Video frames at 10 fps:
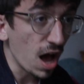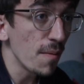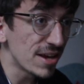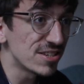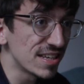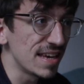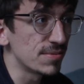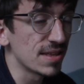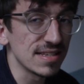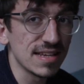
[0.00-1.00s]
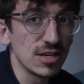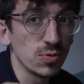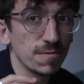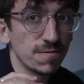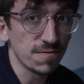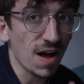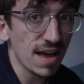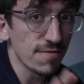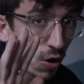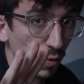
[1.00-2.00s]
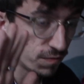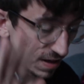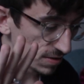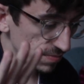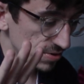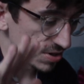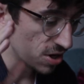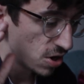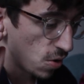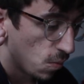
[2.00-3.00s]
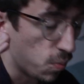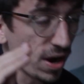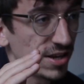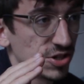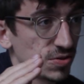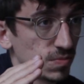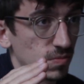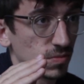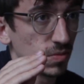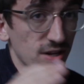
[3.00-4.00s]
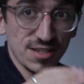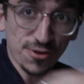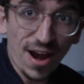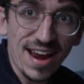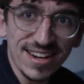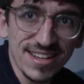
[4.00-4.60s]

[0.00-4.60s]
I managed to keep to that schedule for 5 whole films, which is great